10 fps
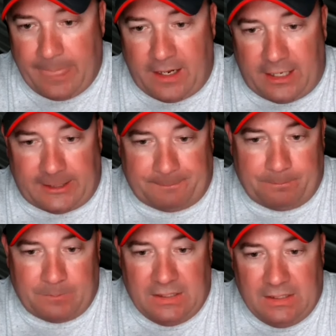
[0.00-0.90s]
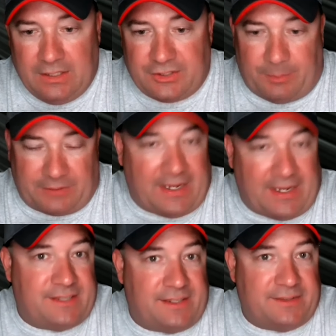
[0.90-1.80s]
So
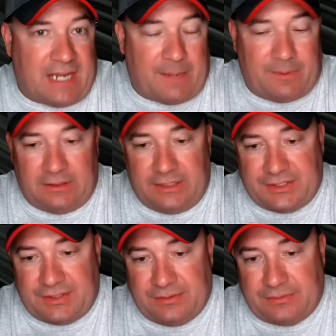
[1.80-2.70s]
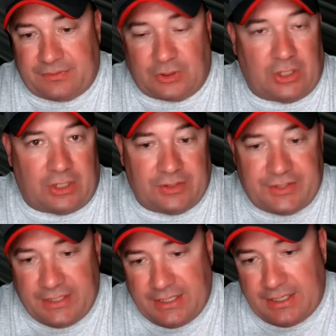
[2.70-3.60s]
McFadden's at the top of the list for guards.